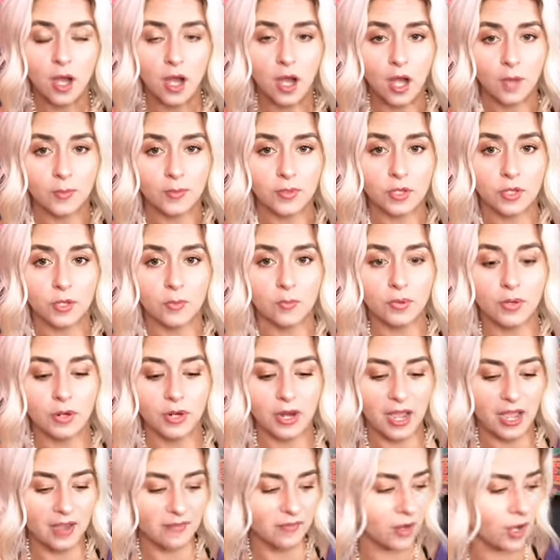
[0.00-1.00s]
um, you could
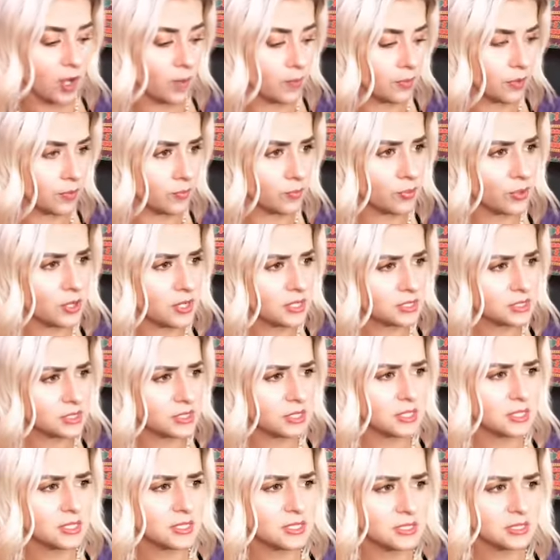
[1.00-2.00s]
put, I have a couple of
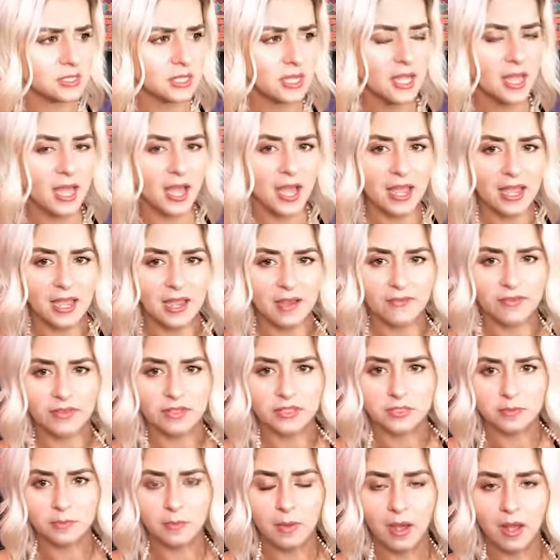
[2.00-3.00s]
bracelets, I have
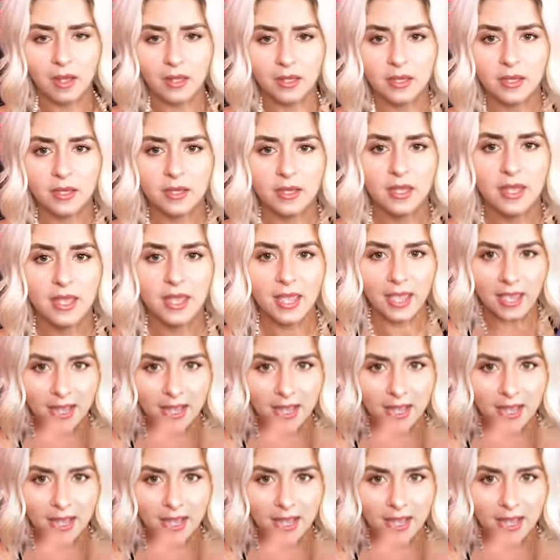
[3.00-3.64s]
this mala,